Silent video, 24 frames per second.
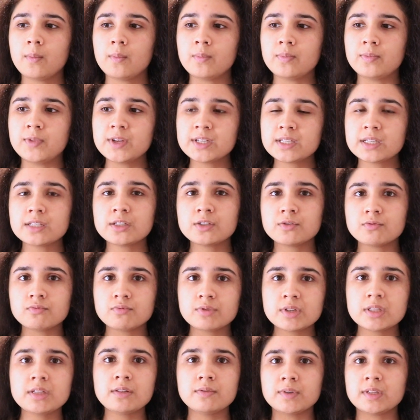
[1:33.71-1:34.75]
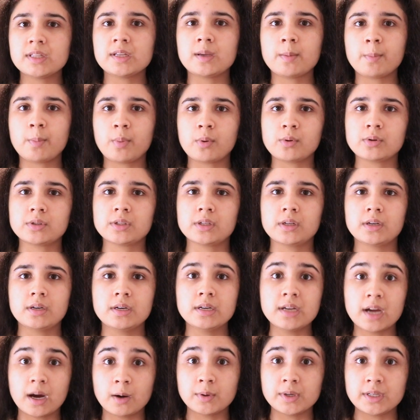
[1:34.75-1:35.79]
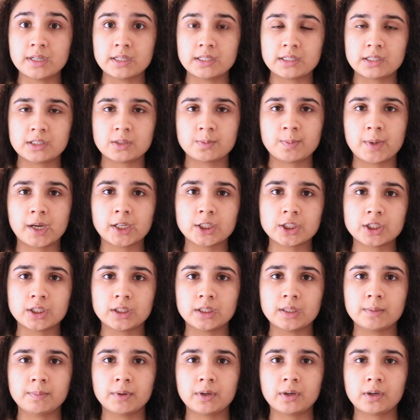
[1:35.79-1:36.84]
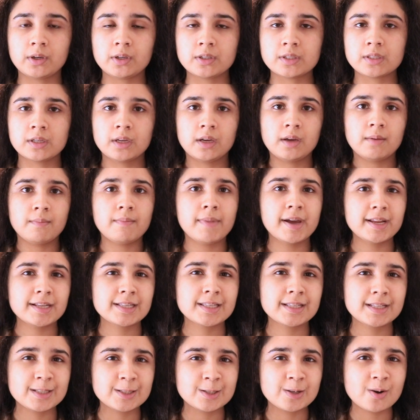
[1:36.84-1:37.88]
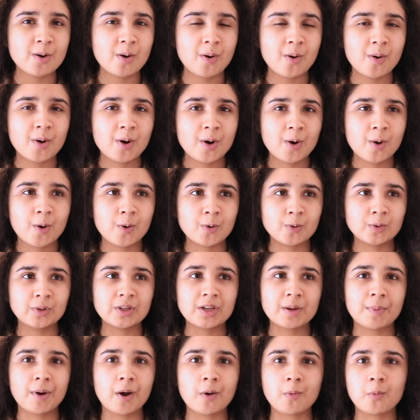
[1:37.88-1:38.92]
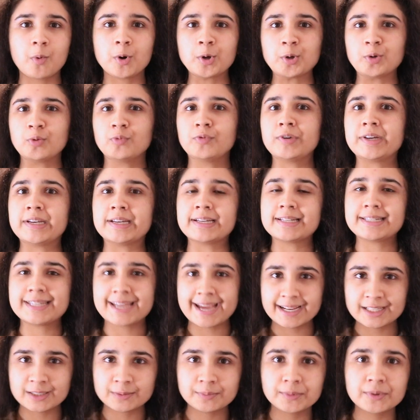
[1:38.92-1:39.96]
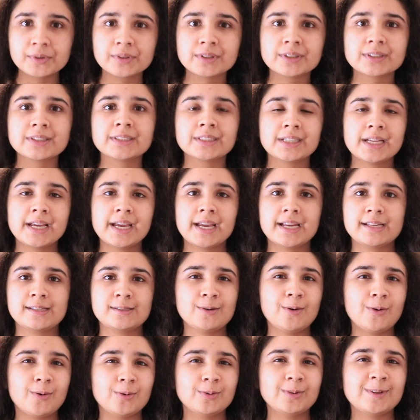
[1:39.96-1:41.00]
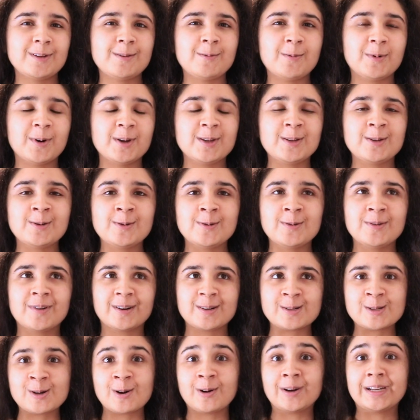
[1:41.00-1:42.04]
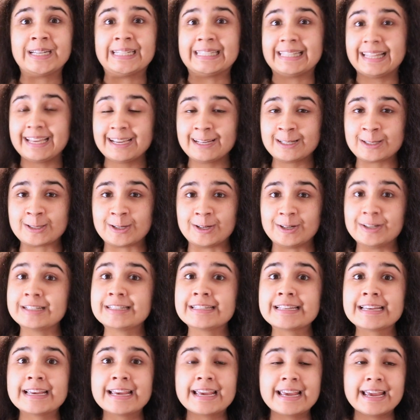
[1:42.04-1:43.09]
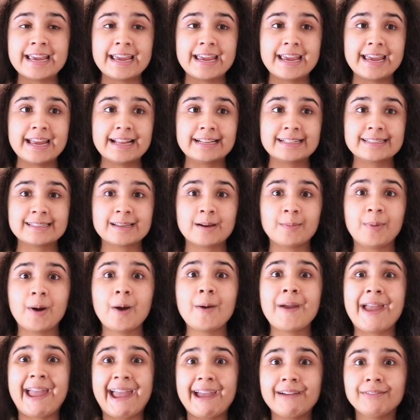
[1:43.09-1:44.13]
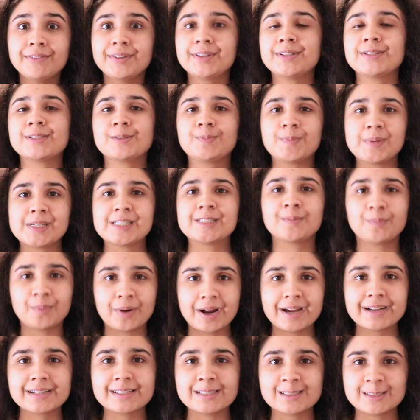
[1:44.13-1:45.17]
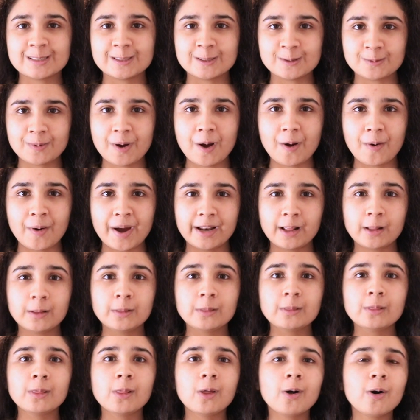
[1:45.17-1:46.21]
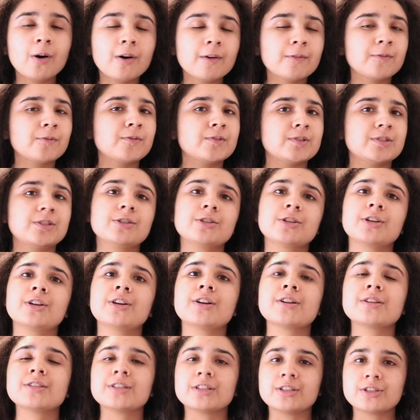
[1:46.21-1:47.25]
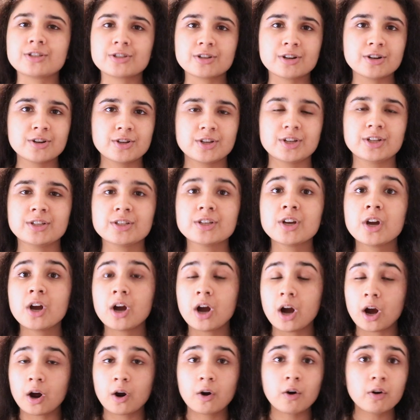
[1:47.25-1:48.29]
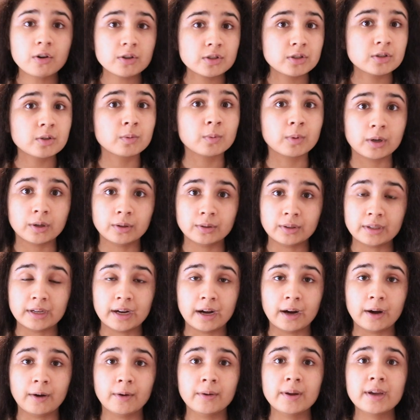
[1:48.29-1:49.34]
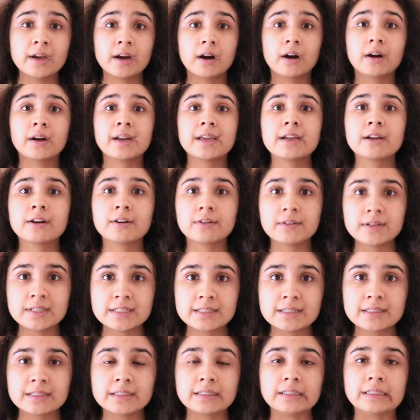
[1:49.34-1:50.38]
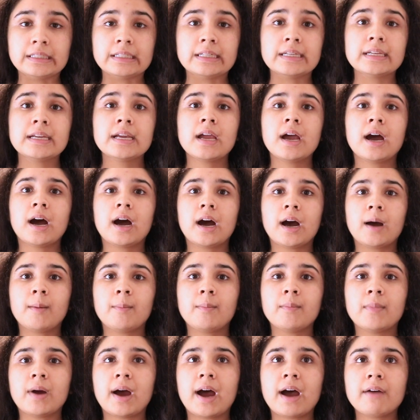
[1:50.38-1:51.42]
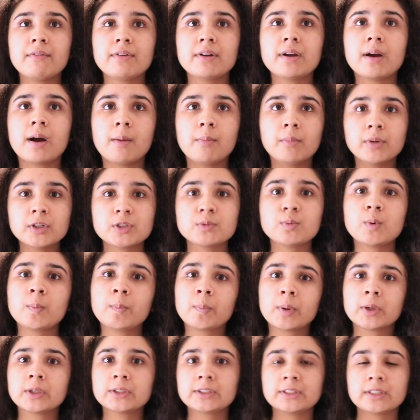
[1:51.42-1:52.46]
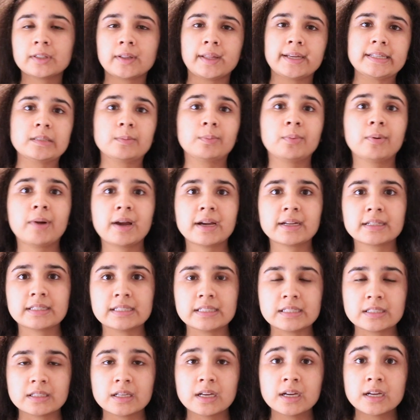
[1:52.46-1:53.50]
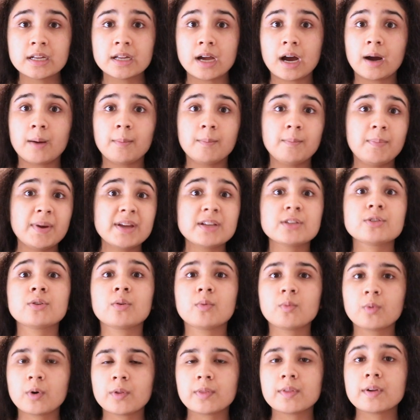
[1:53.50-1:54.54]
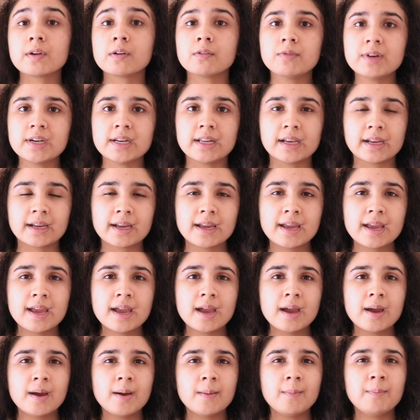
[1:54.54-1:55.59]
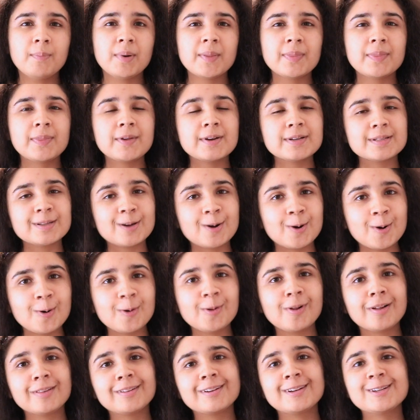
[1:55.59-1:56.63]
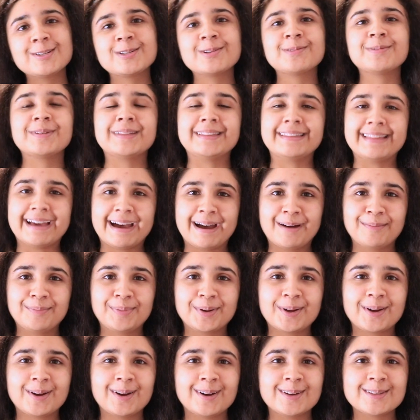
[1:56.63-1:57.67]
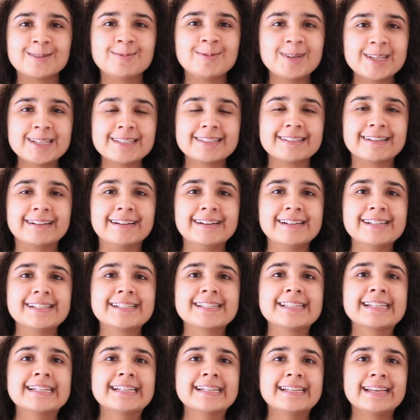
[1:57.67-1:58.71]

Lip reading: This is really important nowadays, especially because medicine is not only about what you read in textbooks, it's not only what you are taught in lectures, it's about evidence-based practice as well. And a lot of physicians and surgeons across the world now are increasingly having a much more personalized practice based on what they're reading. But there's a whole other issue with that, because research